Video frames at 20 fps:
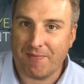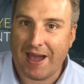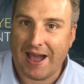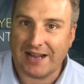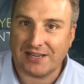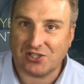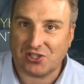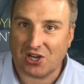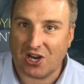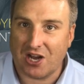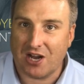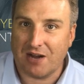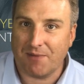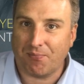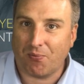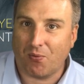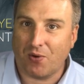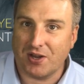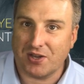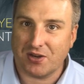match
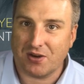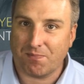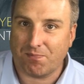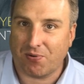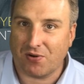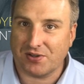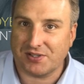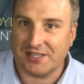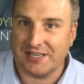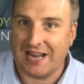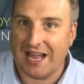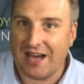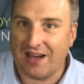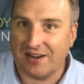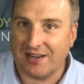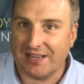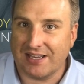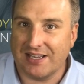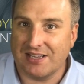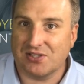up what your
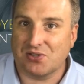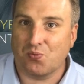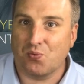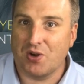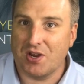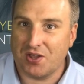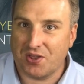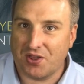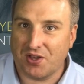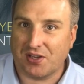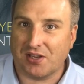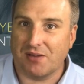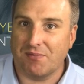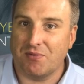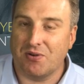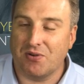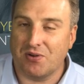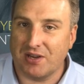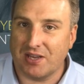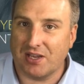personality is with the
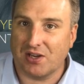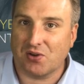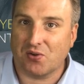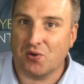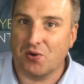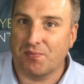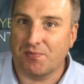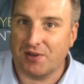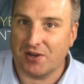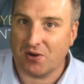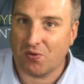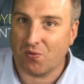community and group that